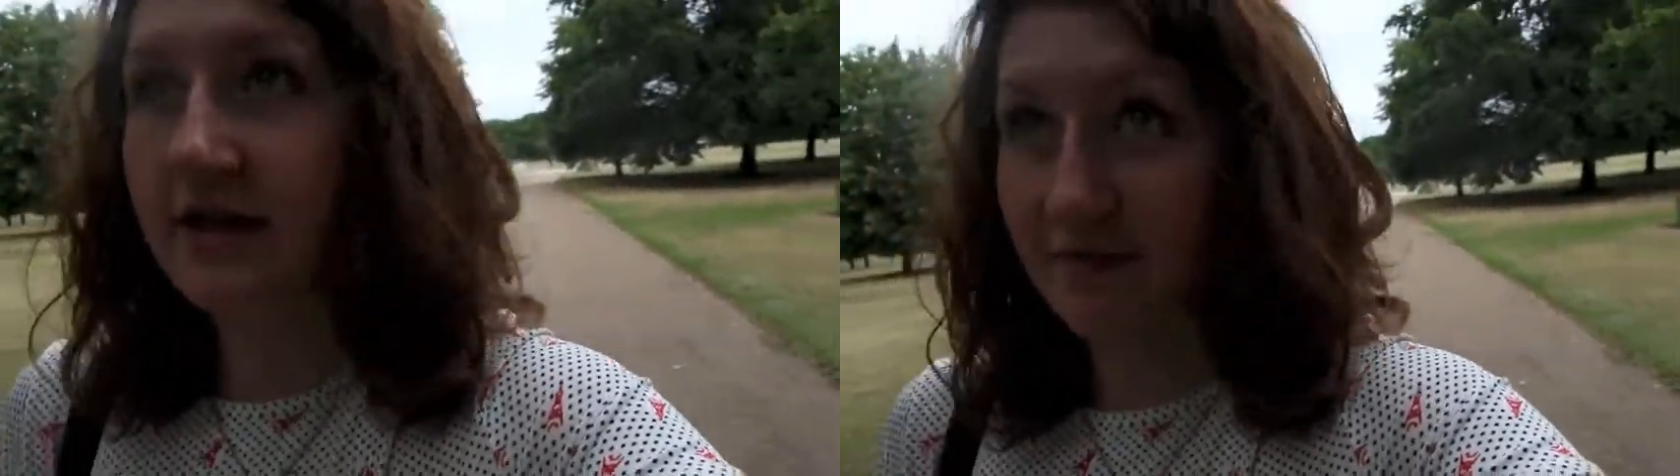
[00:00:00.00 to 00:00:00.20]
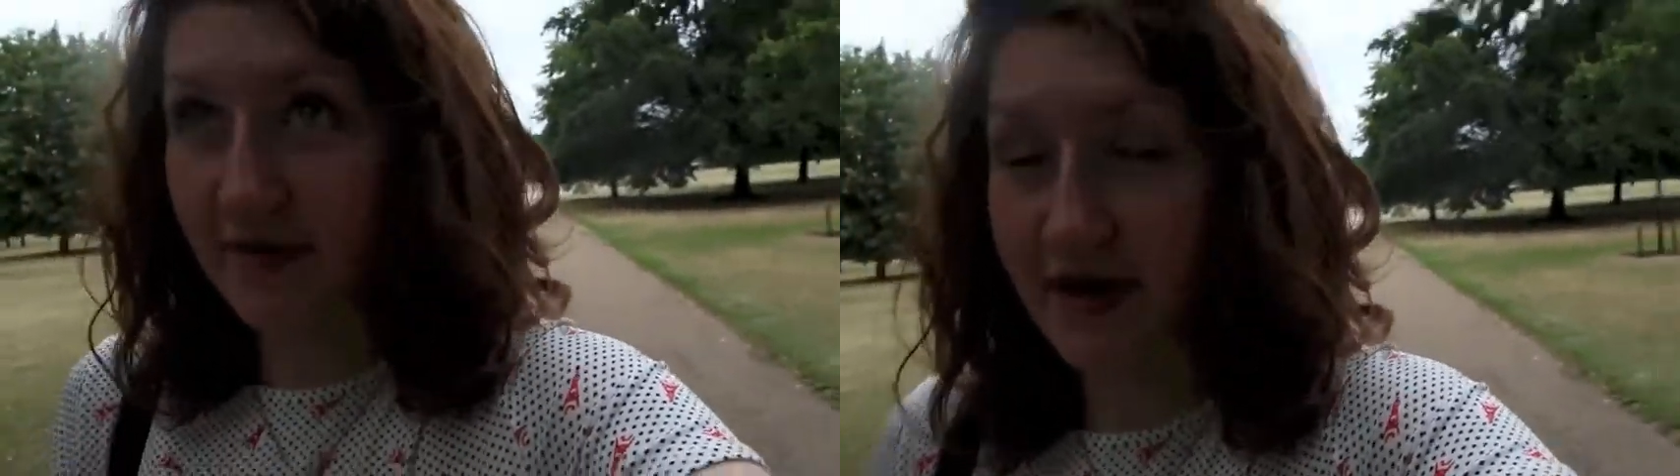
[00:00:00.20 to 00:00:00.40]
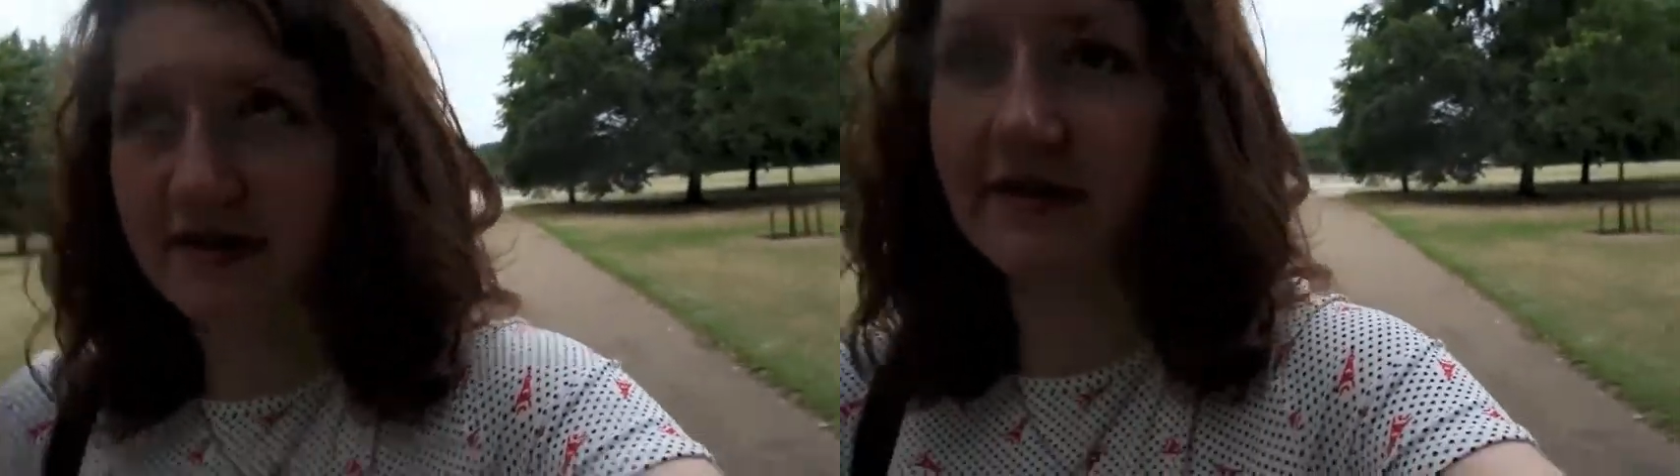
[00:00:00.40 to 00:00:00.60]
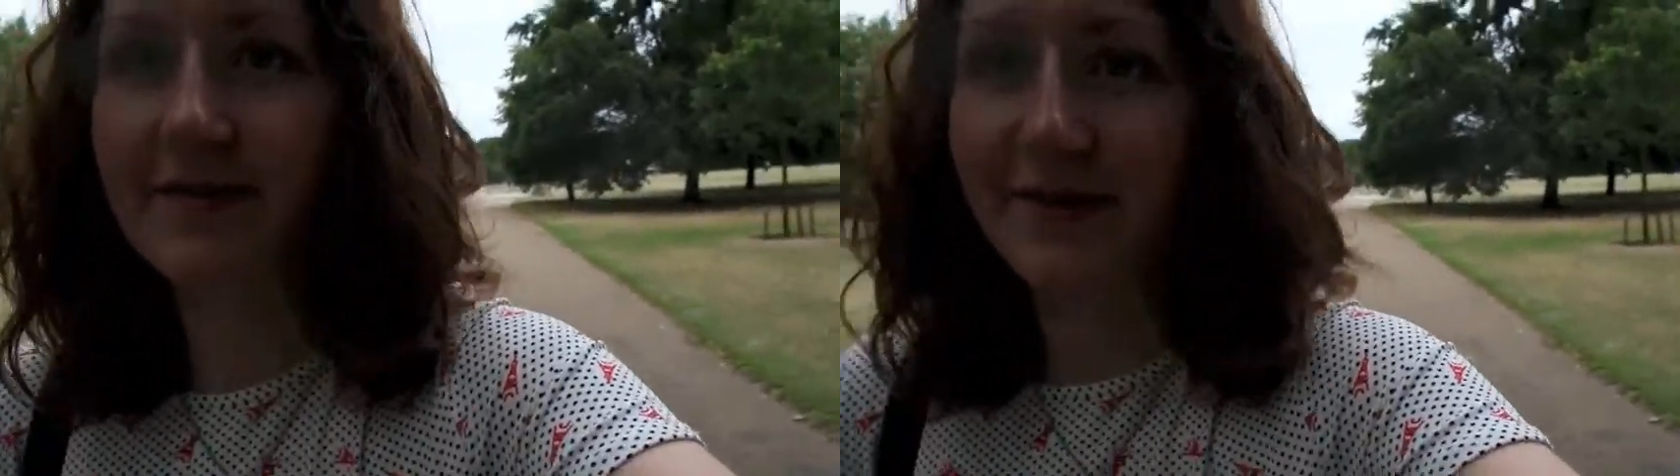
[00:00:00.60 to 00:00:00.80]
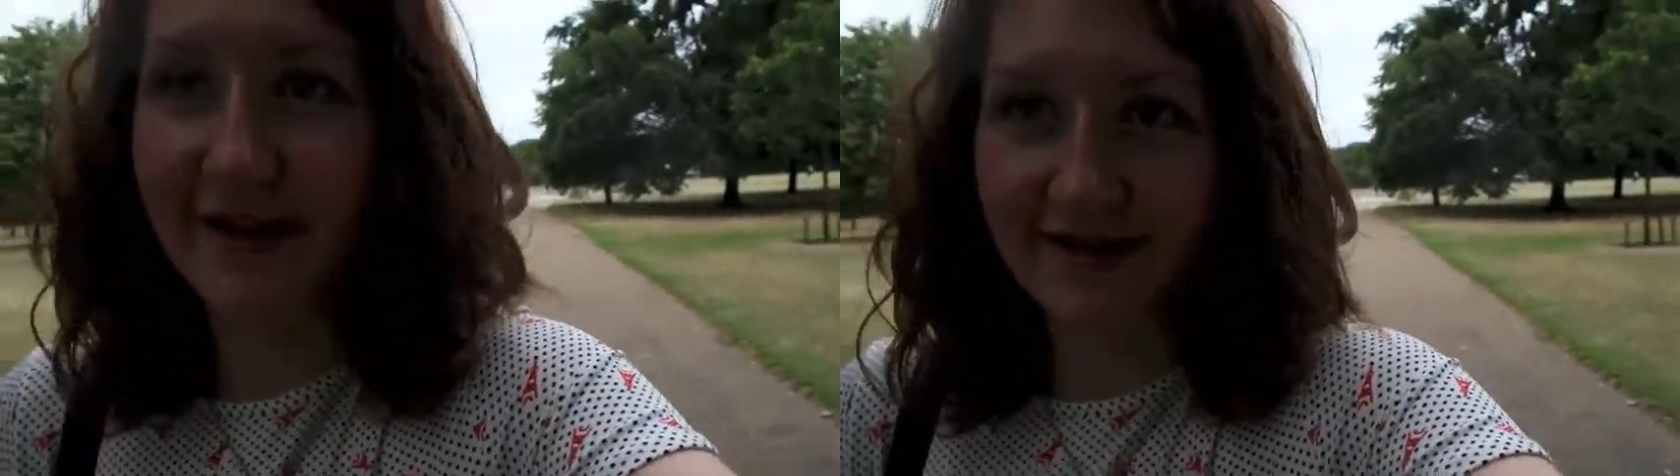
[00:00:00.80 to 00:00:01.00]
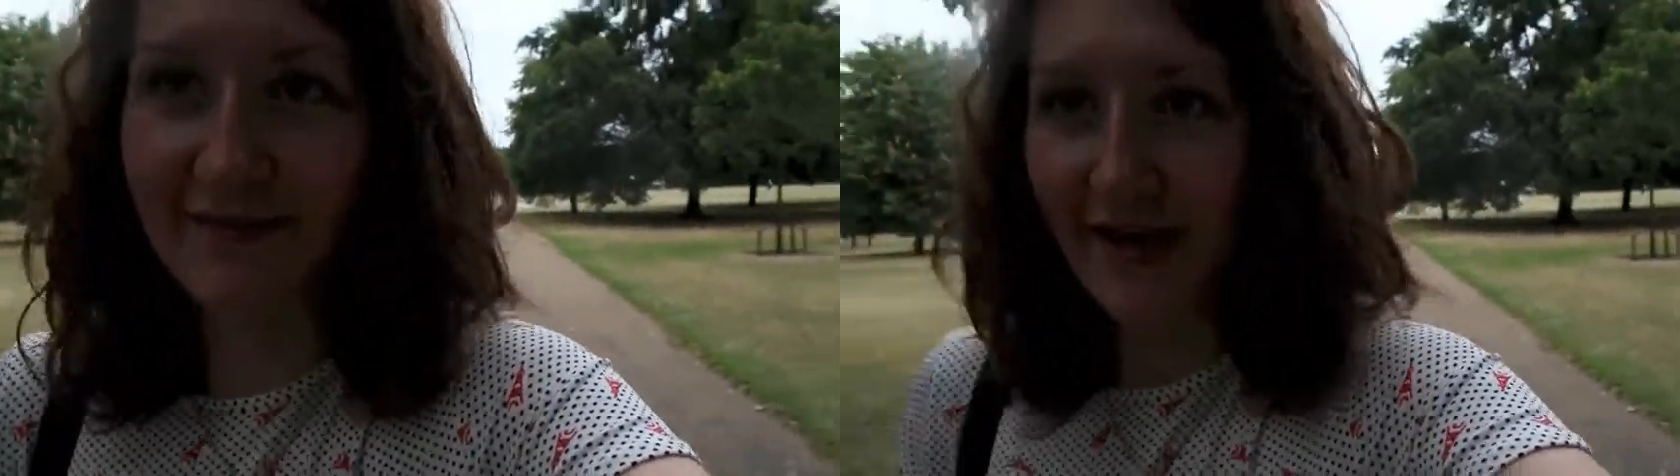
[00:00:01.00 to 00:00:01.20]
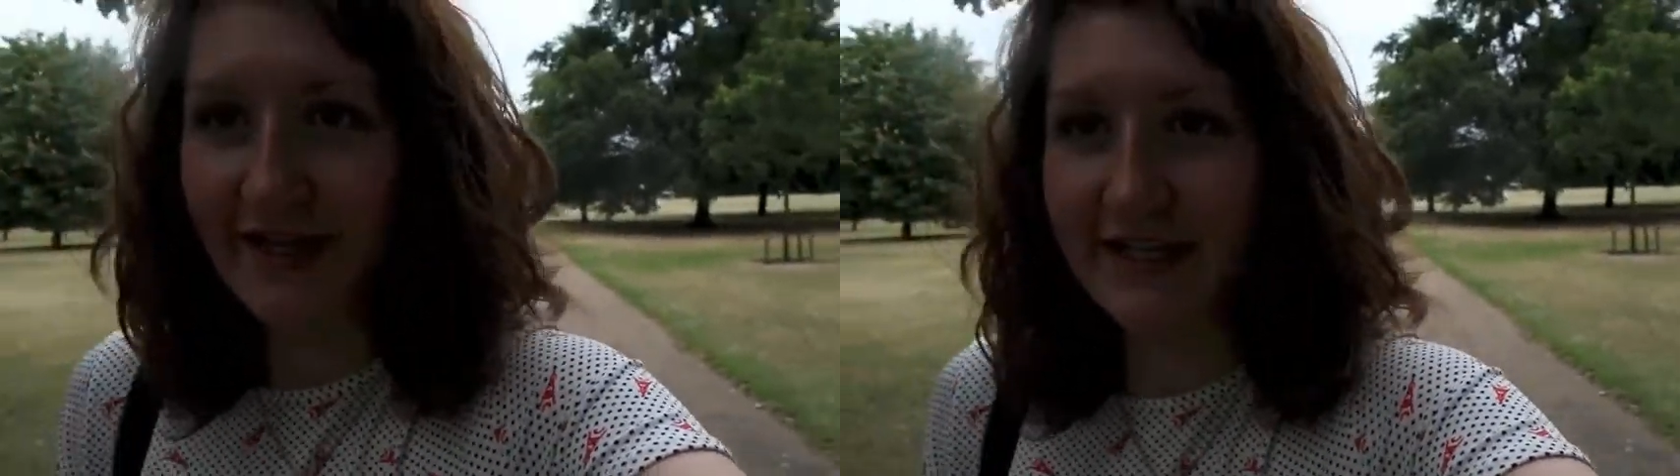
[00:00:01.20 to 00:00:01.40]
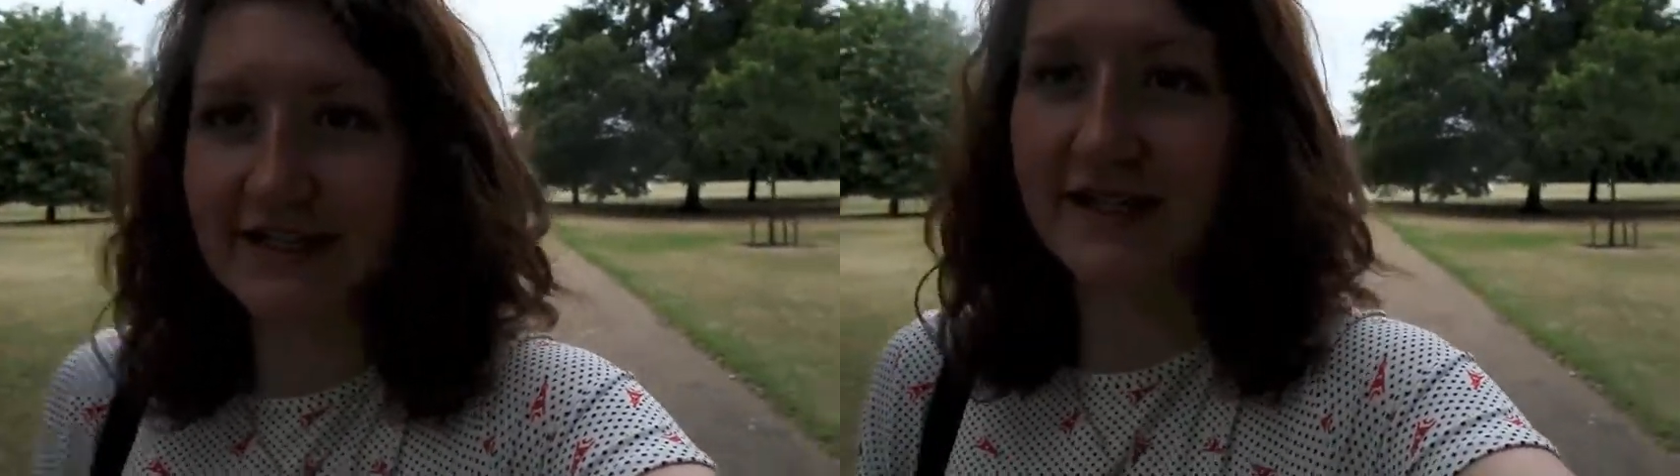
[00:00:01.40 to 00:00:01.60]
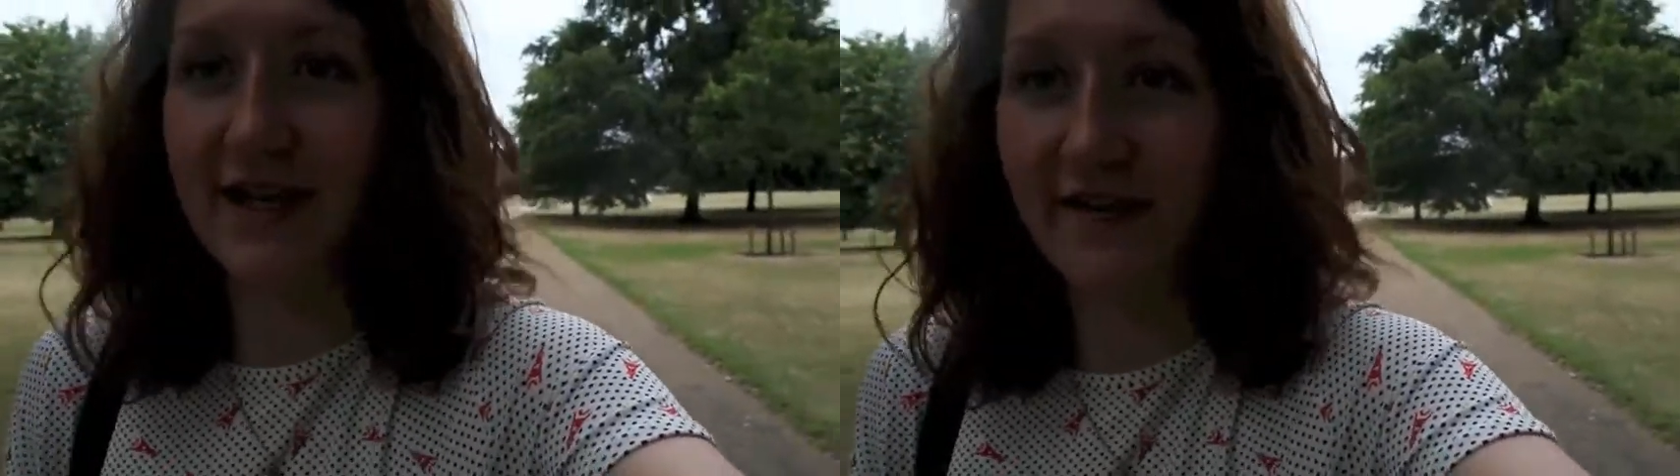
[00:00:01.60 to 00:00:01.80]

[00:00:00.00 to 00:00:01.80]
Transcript: the Mall, Buckingham Palace.